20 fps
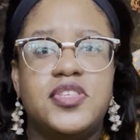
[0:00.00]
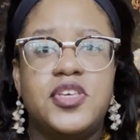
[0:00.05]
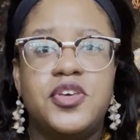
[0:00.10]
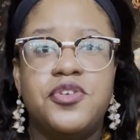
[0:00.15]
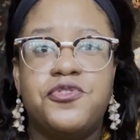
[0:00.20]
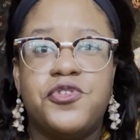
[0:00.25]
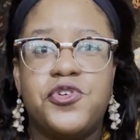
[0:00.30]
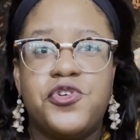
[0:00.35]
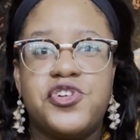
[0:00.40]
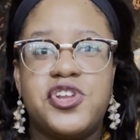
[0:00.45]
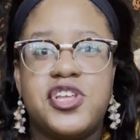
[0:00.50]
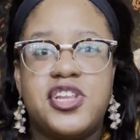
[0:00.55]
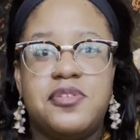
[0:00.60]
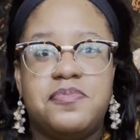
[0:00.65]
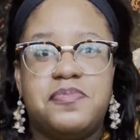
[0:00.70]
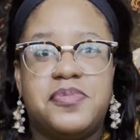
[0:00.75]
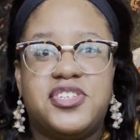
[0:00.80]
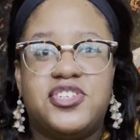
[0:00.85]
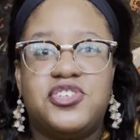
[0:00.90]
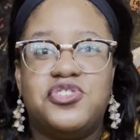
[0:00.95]
Vernon
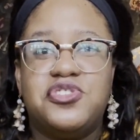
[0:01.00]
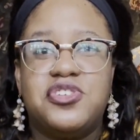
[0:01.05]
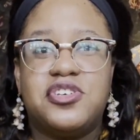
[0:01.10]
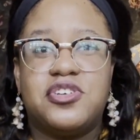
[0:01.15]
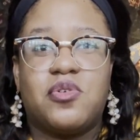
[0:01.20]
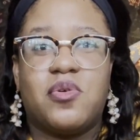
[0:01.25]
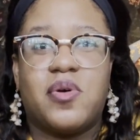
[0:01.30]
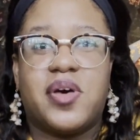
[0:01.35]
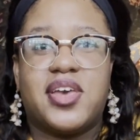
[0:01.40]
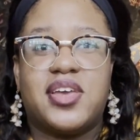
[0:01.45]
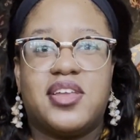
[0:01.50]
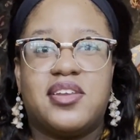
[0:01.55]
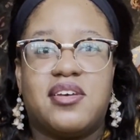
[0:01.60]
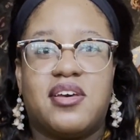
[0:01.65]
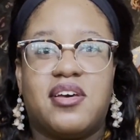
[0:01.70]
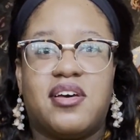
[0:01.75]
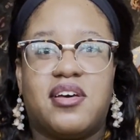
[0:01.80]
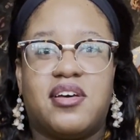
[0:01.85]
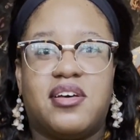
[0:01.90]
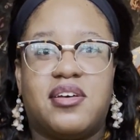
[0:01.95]
and Petunia quite
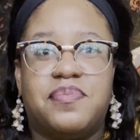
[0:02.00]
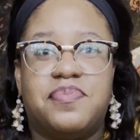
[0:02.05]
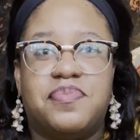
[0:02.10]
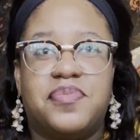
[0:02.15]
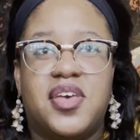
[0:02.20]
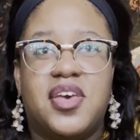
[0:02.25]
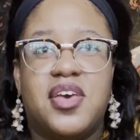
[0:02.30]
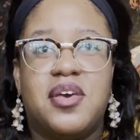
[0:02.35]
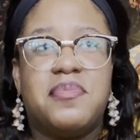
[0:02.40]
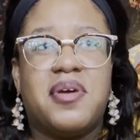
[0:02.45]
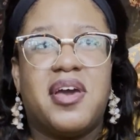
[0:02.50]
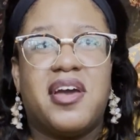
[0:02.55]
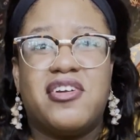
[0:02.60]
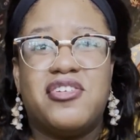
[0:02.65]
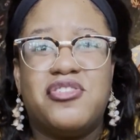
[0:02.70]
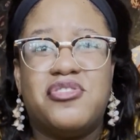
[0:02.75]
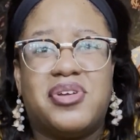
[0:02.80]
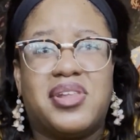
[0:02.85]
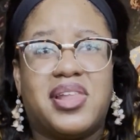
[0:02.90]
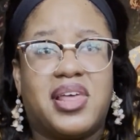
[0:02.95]

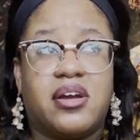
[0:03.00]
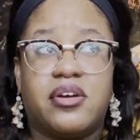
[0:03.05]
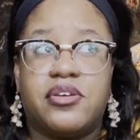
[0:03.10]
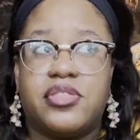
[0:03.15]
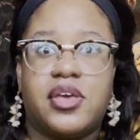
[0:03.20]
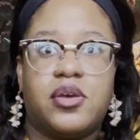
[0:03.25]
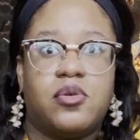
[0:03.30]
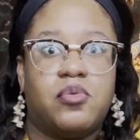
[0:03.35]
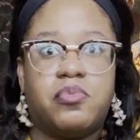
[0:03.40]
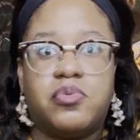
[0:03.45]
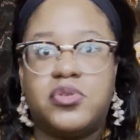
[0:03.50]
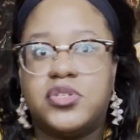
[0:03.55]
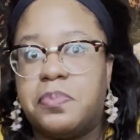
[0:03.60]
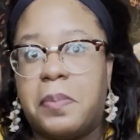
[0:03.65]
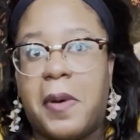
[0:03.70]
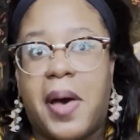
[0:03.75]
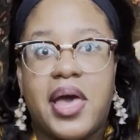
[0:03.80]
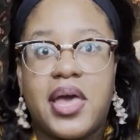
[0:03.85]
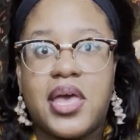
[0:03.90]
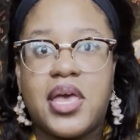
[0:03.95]
paranoid. Like, are they
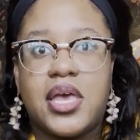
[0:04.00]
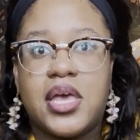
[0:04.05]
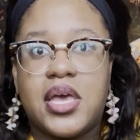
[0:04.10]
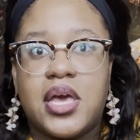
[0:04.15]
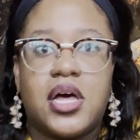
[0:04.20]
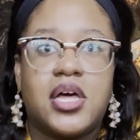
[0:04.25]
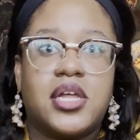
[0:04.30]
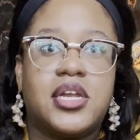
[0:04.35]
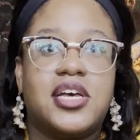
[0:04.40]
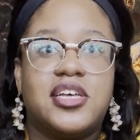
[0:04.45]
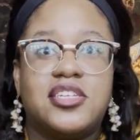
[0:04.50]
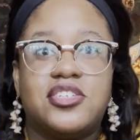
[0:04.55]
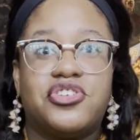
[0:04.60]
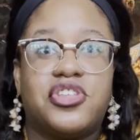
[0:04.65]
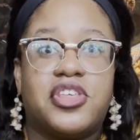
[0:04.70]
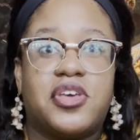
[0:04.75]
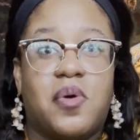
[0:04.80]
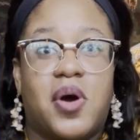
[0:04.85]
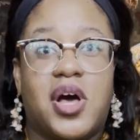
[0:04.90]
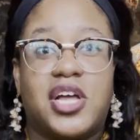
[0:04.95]
spying on us? Are
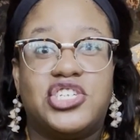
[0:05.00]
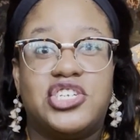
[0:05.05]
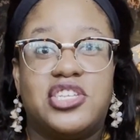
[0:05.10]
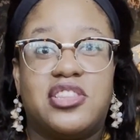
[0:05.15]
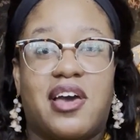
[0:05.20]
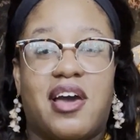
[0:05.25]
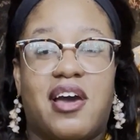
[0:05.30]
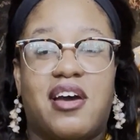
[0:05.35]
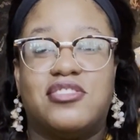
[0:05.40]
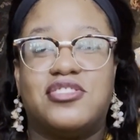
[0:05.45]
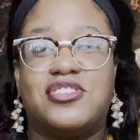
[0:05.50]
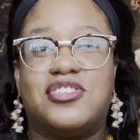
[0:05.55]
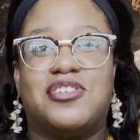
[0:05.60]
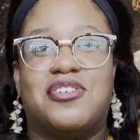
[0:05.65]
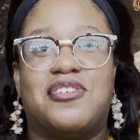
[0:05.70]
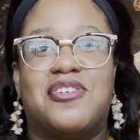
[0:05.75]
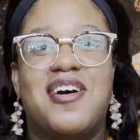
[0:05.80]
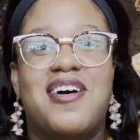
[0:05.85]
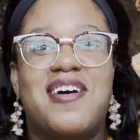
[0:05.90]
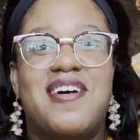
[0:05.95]
they watching the house?
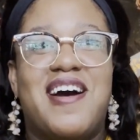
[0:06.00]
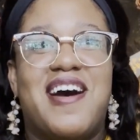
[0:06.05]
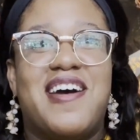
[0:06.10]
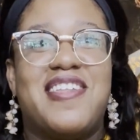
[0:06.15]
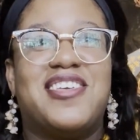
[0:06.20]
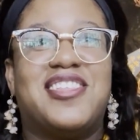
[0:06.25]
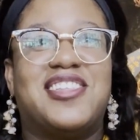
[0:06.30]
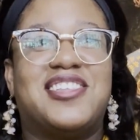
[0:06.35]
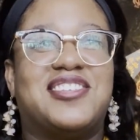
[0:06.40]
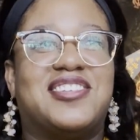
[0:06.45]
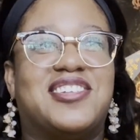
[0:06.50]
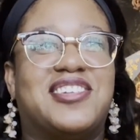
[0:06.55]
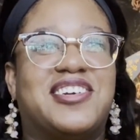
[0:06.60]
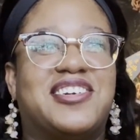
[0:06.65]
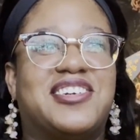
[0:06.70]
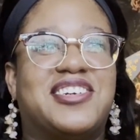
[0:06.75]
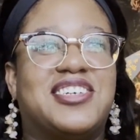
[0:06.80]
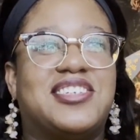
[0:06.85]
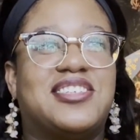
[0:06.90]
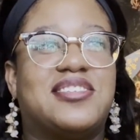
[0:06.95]
So I think it's
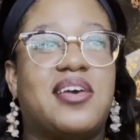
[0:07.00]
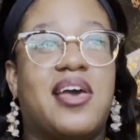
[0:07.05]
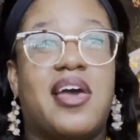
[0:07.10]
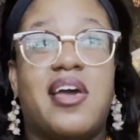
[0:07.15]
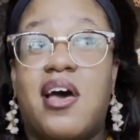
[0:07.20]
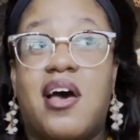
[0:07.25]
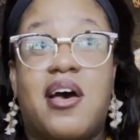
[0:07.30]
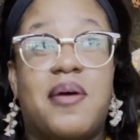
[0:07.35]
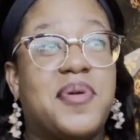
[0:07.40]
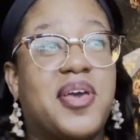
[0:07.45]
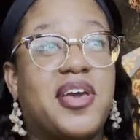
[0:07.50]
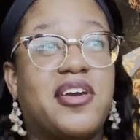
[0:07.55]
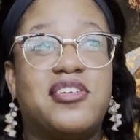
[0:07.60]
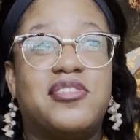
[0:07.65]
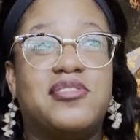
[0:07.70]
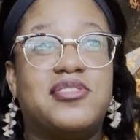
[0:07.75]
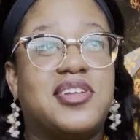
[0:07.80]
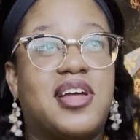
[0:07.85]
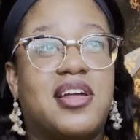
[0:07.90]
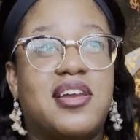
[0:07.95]
hilarious. Harry
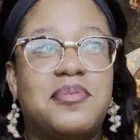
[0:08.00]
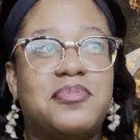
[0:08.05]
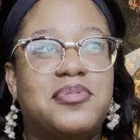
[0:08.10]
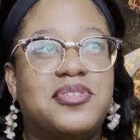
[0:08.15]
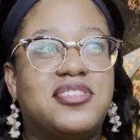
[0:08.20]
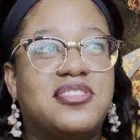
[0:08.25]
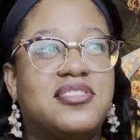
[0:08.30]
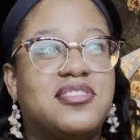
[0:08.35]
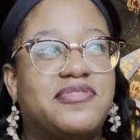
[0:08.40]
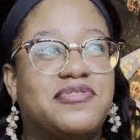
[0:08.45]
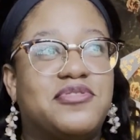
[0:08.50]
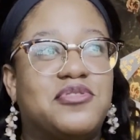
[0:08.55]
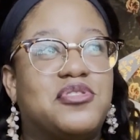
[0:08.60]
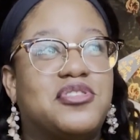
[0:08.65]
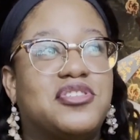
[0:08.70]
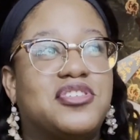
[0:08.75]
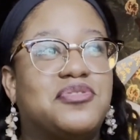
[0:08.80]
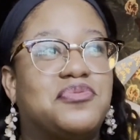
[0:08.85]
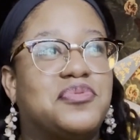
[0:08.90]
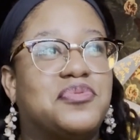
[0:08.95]
was not able to, of
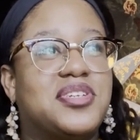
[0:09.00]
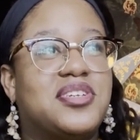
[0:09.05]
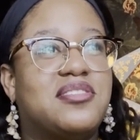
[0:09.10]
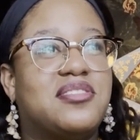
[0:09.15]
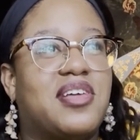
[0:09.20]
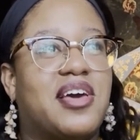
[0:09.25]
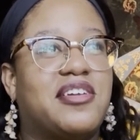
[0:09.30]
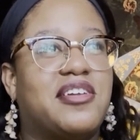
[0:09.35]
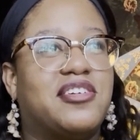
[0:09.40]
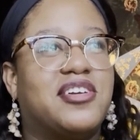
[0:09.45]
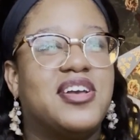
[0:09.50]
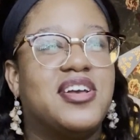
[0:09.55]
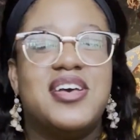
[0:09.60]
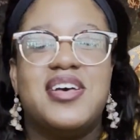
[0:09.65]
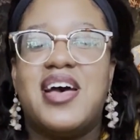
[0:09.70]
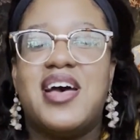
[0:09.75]
course, read a letter.